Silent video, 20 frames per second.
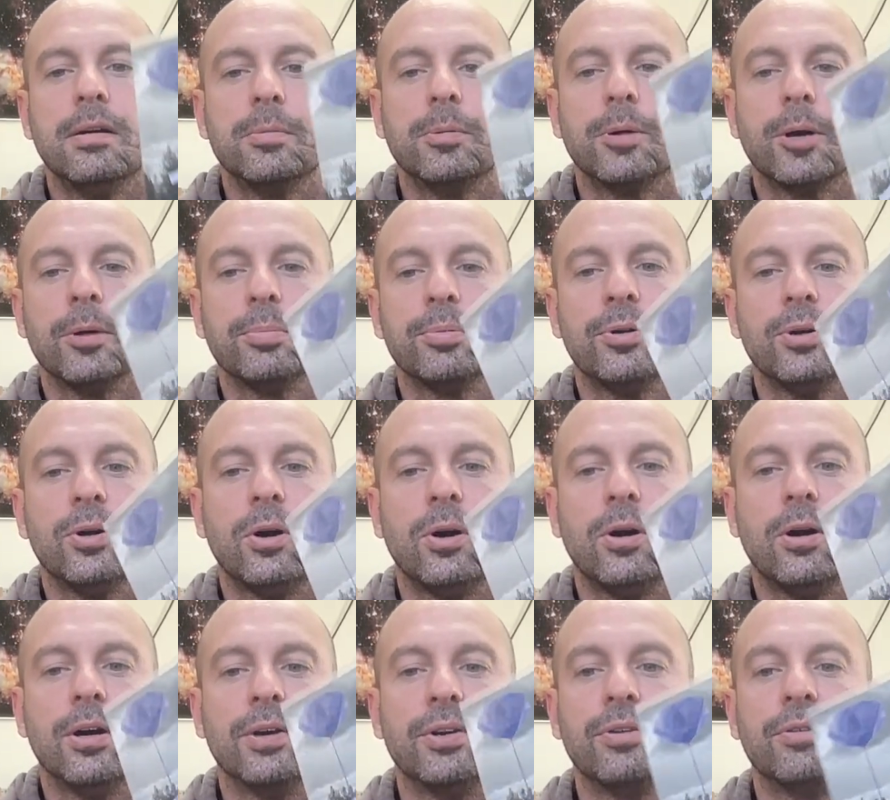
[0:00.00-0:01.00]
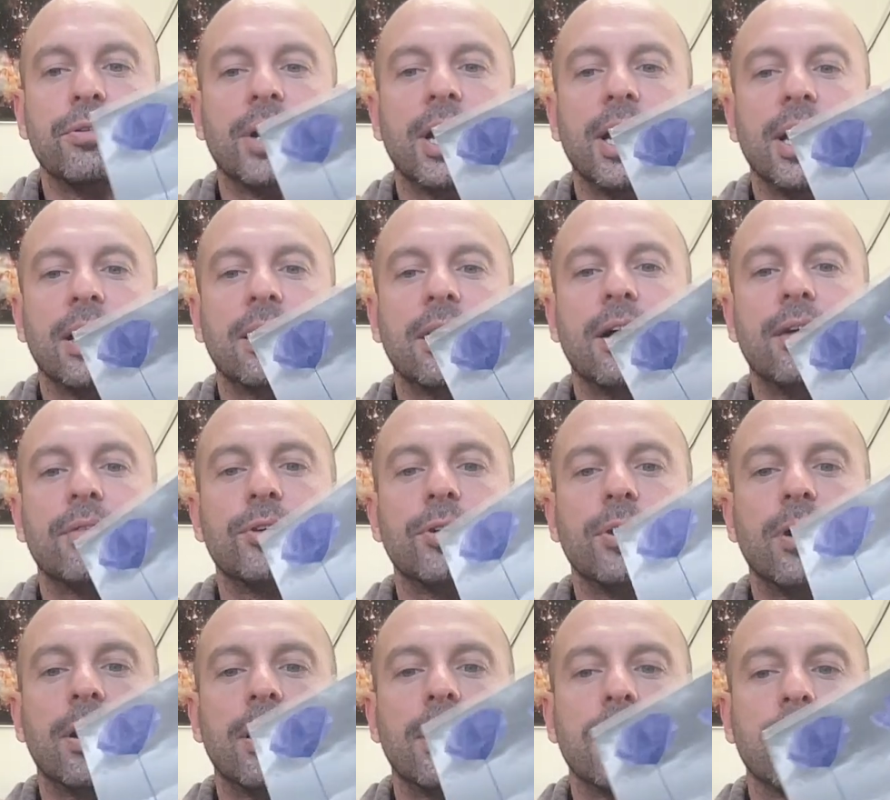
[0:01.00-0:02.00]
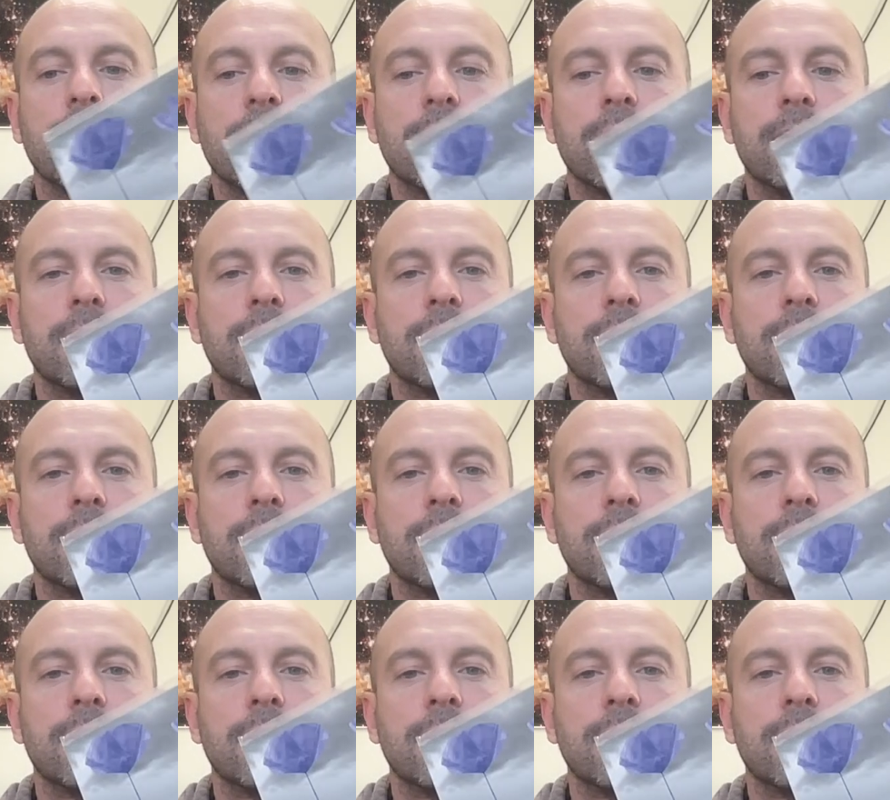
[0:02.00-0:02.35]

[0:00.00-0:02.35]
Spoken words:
purple on gray cover art.